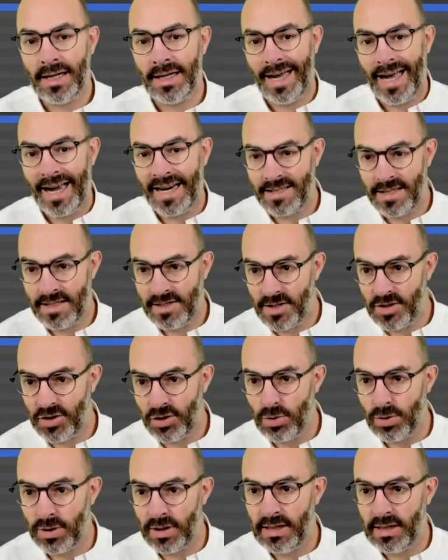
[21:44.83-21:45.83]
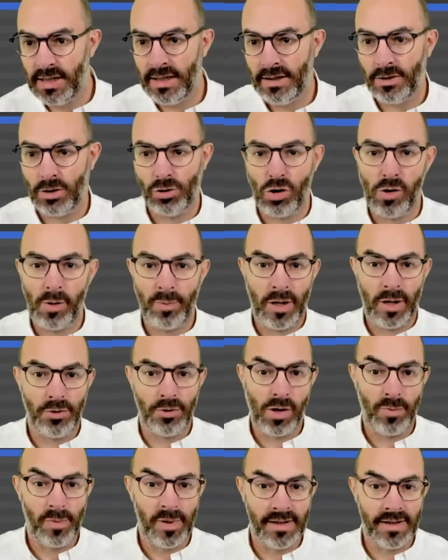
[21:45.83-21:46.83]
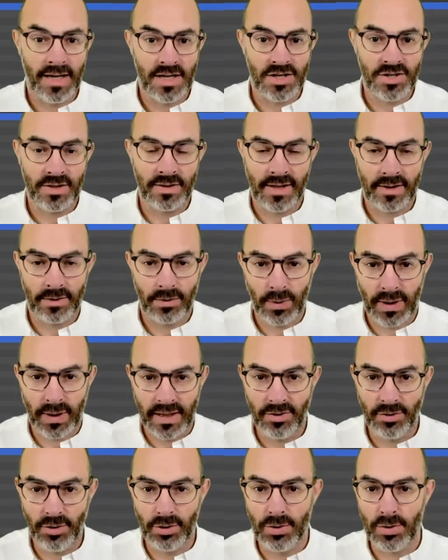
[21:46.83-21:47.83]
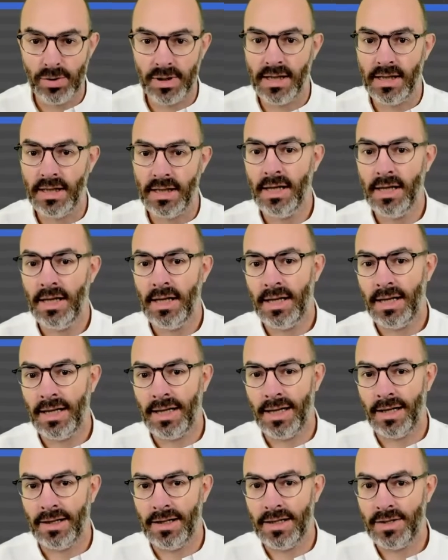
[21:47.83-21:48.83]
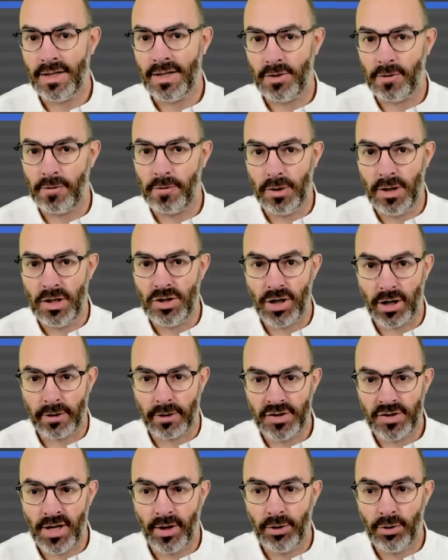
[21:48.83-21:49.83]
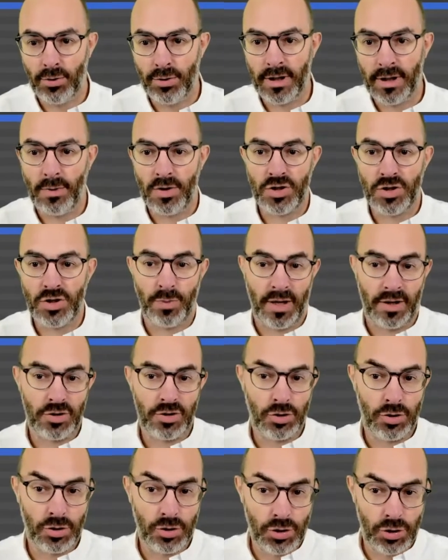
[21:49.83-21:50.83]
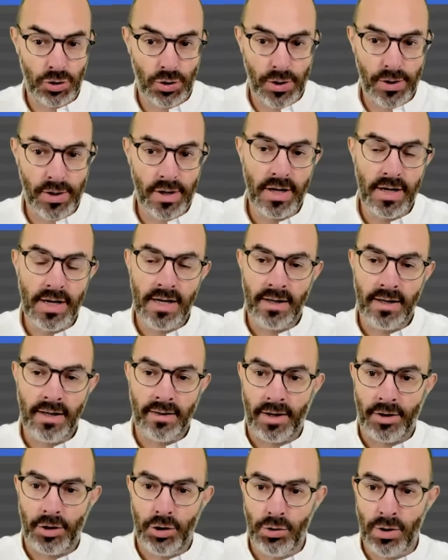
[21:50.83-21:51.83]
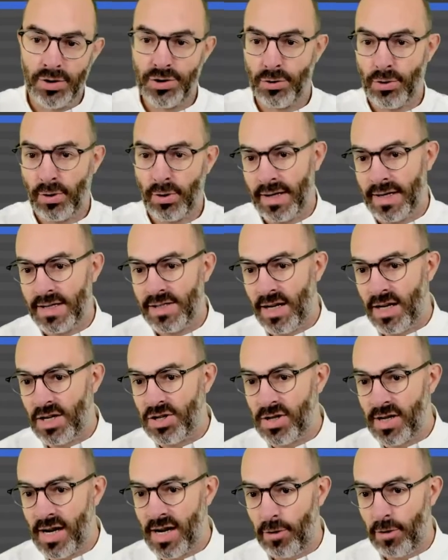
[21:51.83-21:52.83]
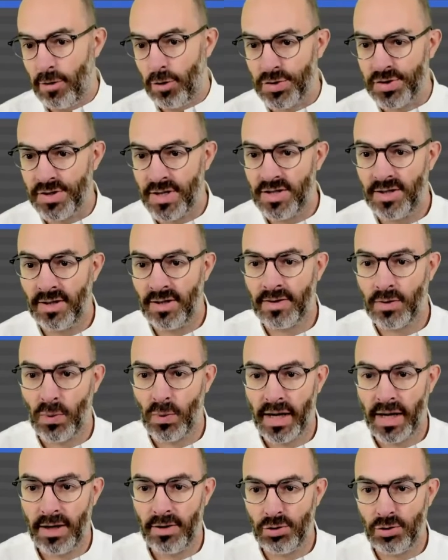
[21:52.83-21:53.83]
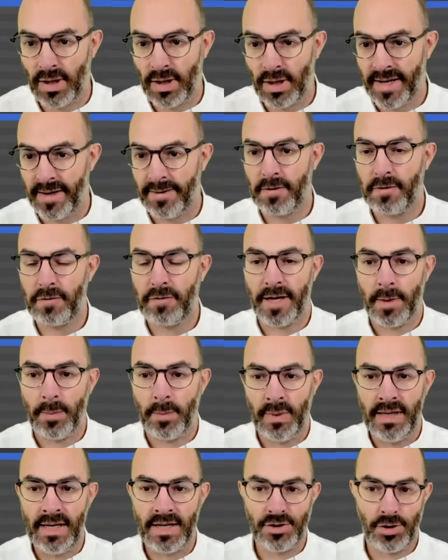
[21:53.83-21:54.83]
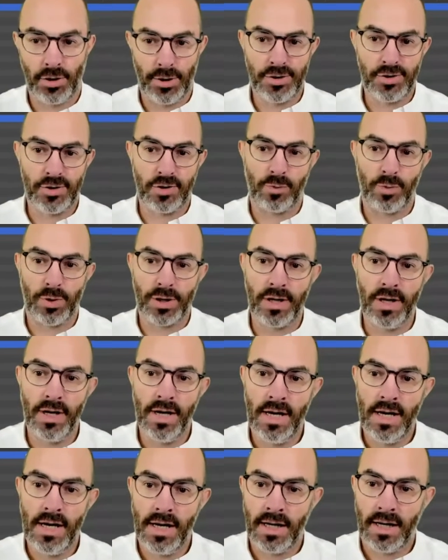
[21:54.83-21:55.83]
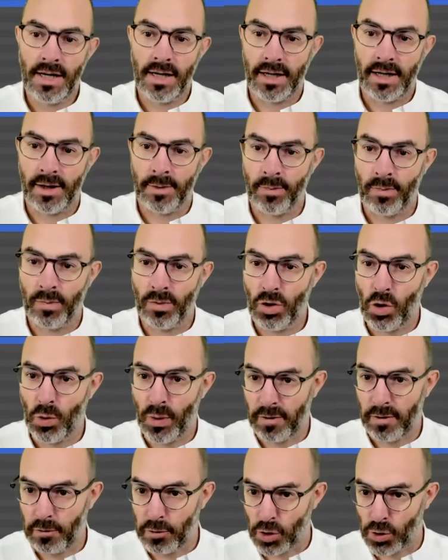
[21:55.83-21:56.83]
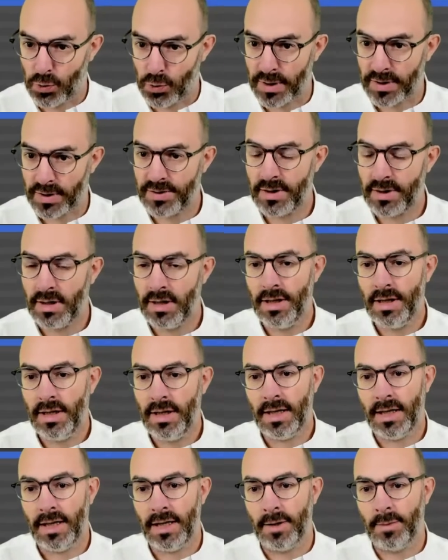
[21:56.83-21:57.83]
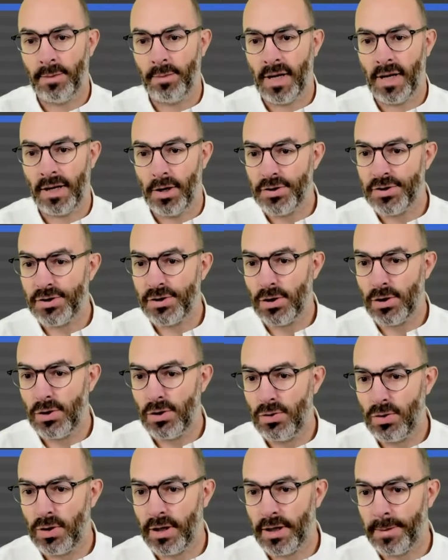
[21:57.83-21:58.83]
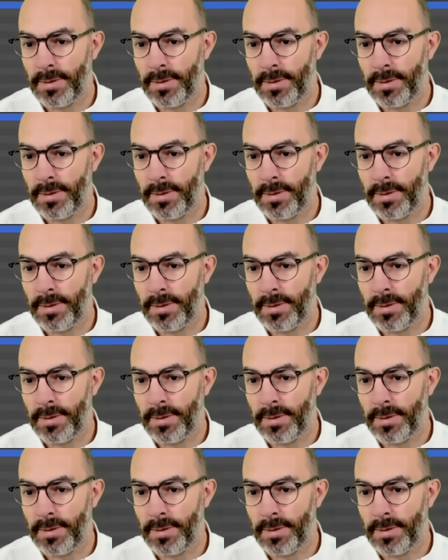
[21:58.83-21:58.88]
access this cookie, no application can read the cookie. It's a fully server-side cookie, which makes sure that you as an organization have a consistent way to identify me as a customer going forwards. And also